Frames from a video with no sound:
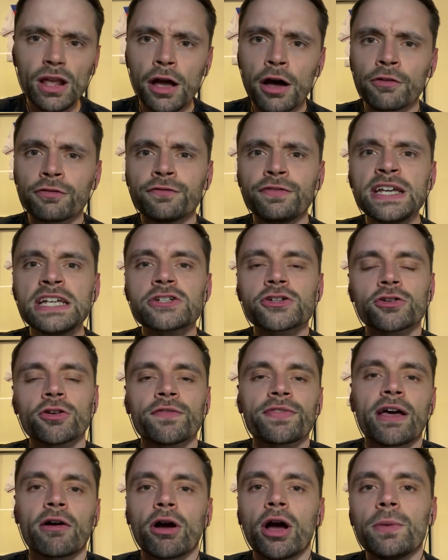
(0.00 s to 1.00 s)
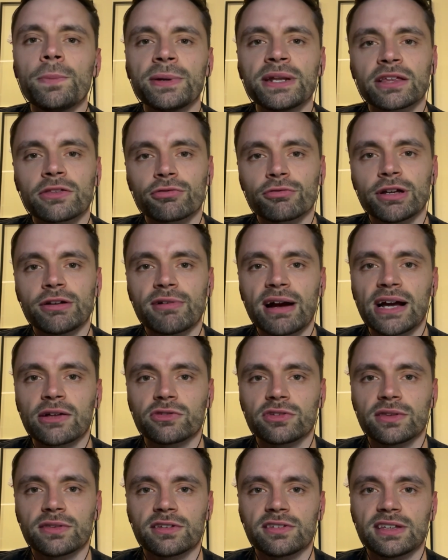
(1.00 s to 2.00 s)
feature of their opening 3
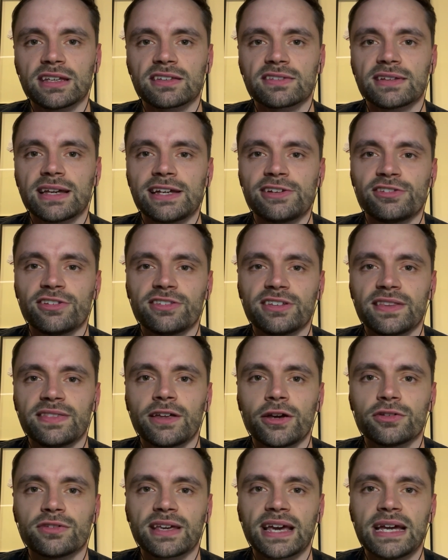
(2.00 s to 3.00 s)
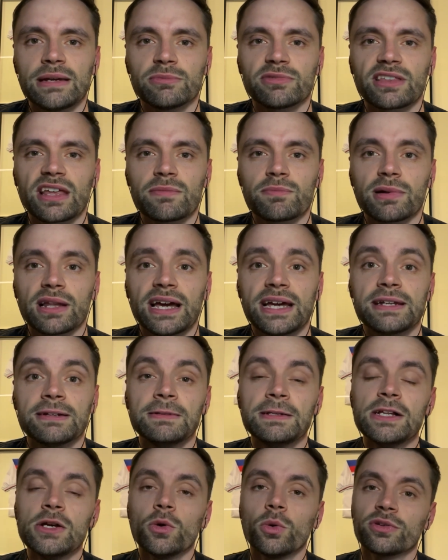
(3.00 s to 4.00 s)
rounds in the Six Nations in those games they played
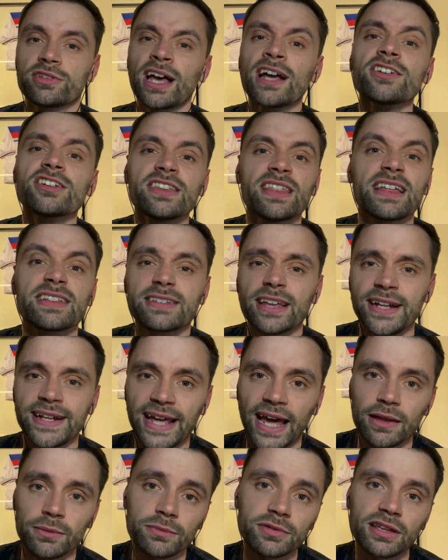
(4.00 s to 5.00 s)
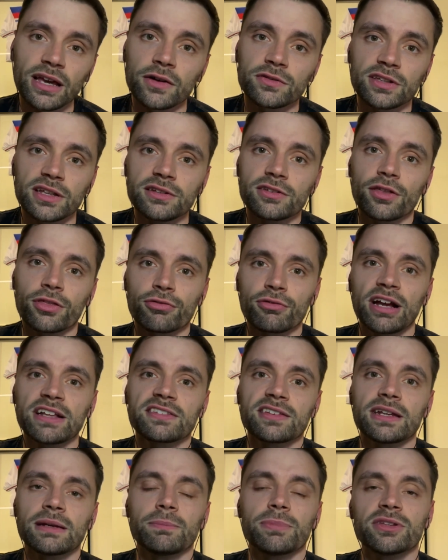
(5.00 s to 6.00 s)
was actually they did get themselves into
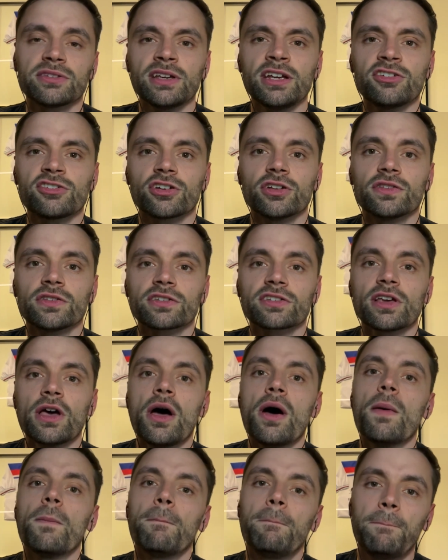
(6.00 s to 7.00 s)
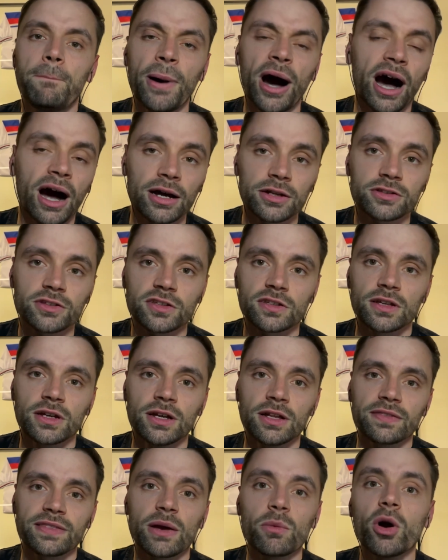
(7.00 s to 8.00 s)
threatening positions, but
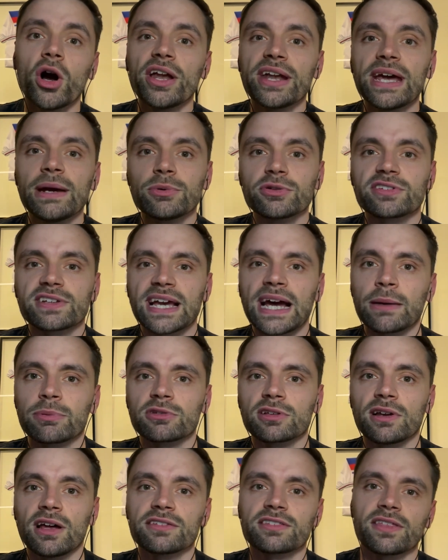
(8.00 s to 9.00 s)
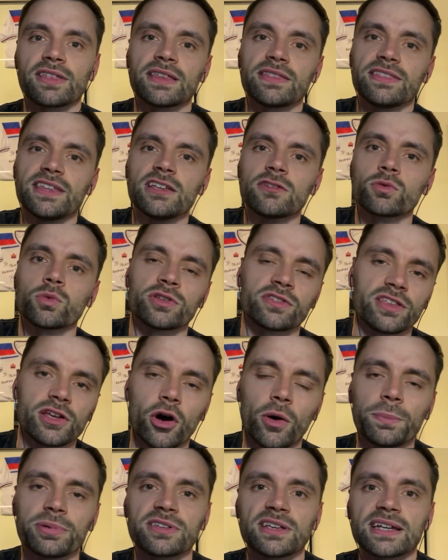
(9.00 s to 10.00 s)
they weren't able to capitalise. I think this was the
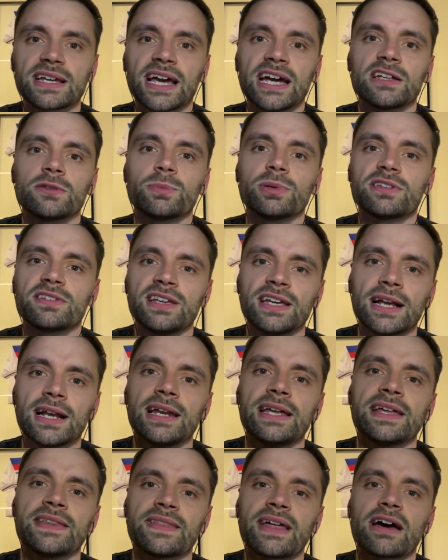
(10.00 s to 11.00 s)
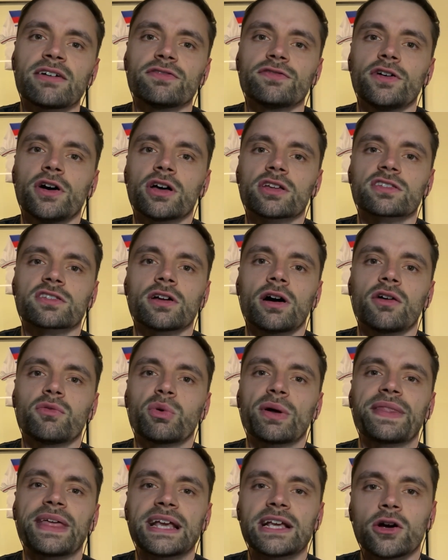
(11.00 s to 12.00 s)
opposite case, particularly in that first half.
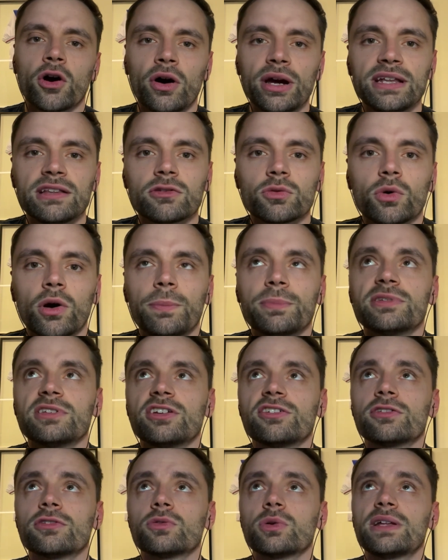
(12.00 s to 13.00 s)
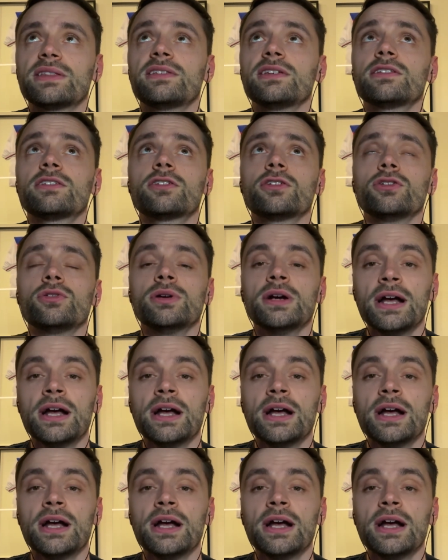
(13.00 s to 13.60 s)
When they got into opposition 22,